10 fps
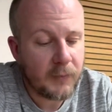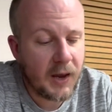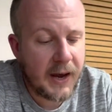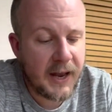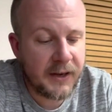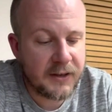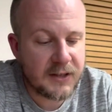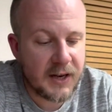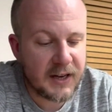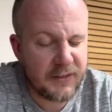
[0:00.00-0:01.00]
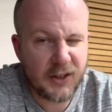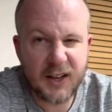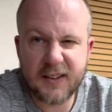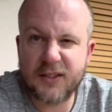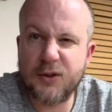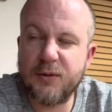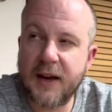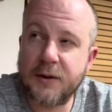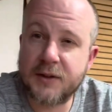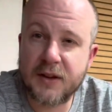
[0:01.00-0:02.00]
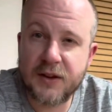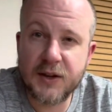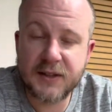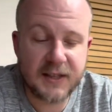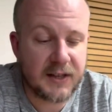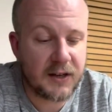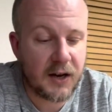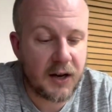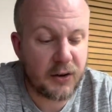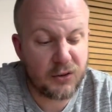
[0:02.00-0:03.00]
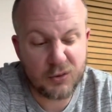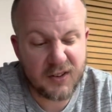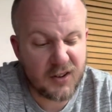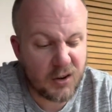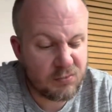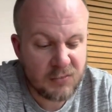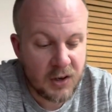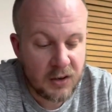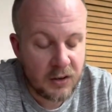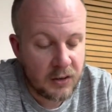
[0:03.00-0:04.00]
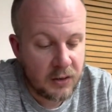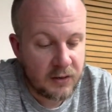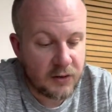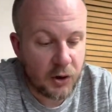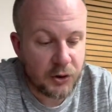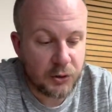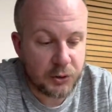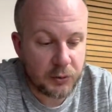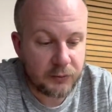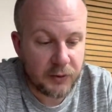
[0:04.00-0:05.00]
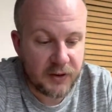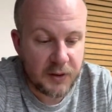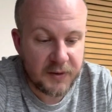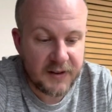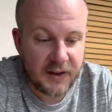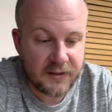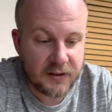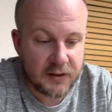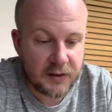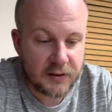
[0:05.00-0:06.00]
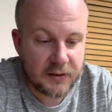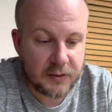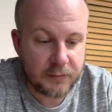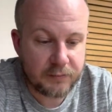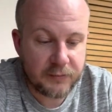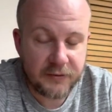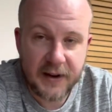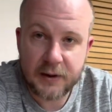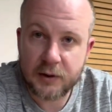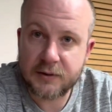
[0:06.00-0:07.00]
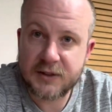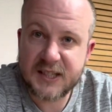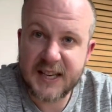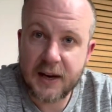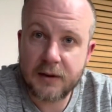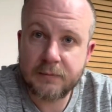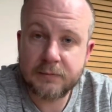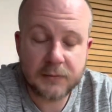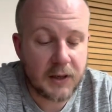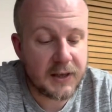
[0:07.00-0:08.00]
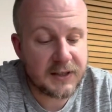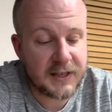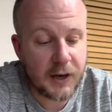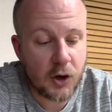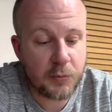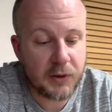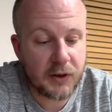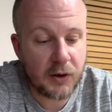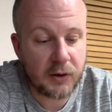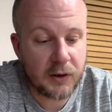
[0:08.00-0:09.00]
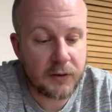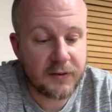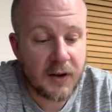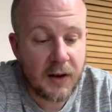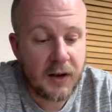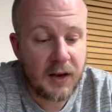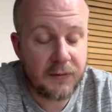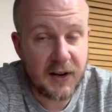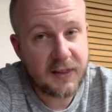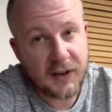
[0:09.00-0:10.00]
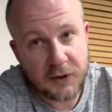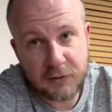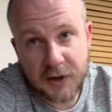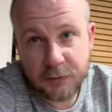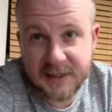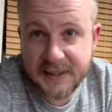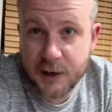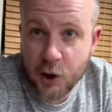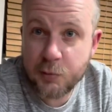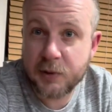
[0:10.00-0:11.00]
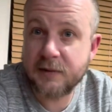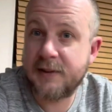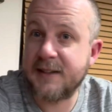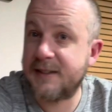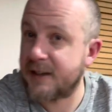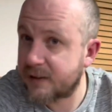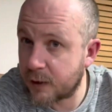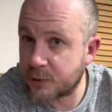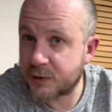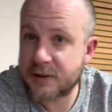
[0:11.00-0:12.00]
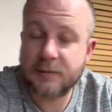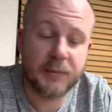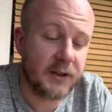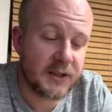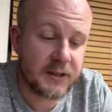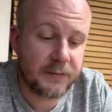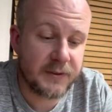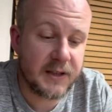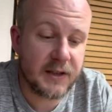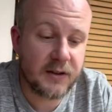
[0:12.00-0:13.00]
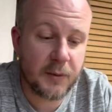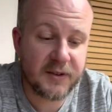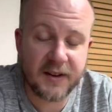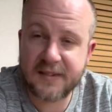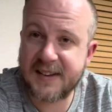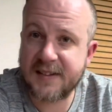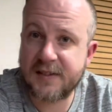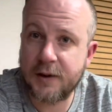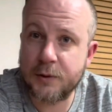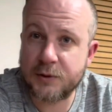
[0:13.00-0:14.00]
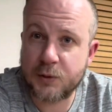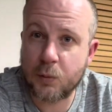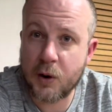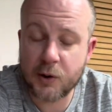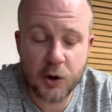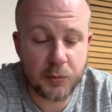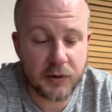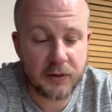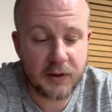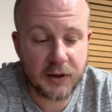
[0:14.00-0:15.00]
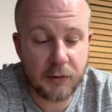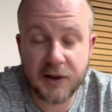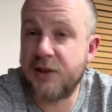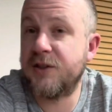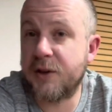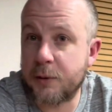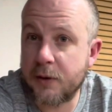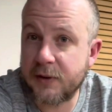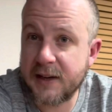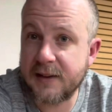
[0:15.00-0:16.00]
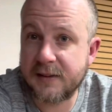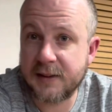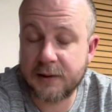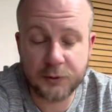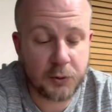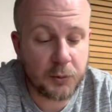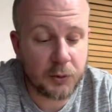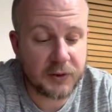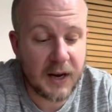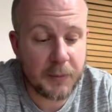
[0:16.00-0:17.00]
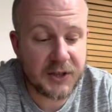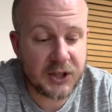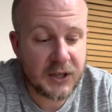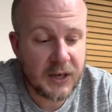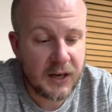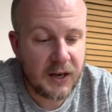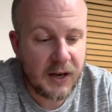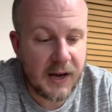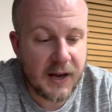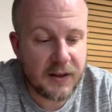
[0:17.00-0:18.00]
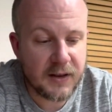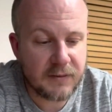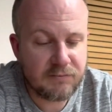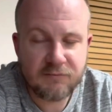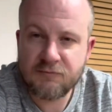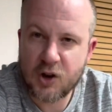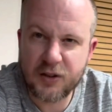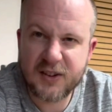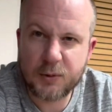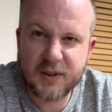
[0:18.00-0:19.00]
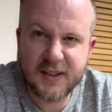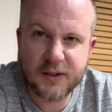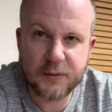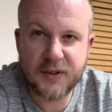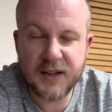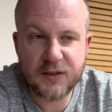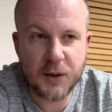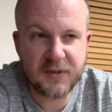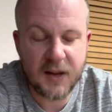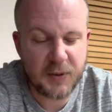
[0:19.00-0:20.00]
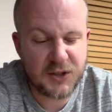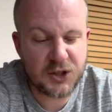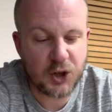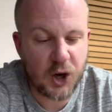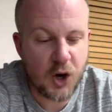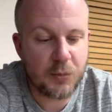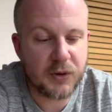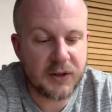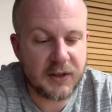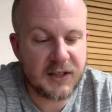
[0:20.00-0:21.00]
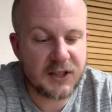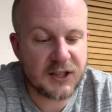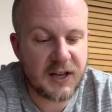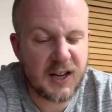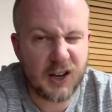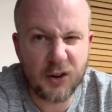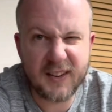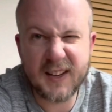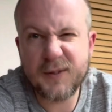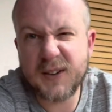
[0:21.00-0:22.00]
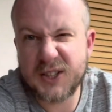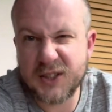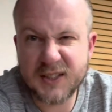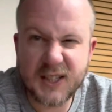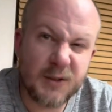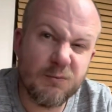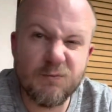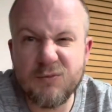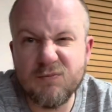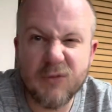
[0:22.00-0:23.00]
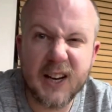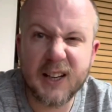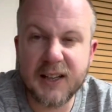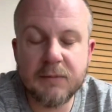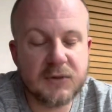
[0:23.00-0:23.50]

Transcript: And given that it's a 2013 car, I thought it's not unusual for a thermostat to fail and stick open and not closed. If anything, I'd rather it stick open than stick closed, because if the thermostat sticks closed and won't open, your engine's going to overheat and it'll do more damage. The consequences of the thermostat being stuck open is a loss in efficiency, really.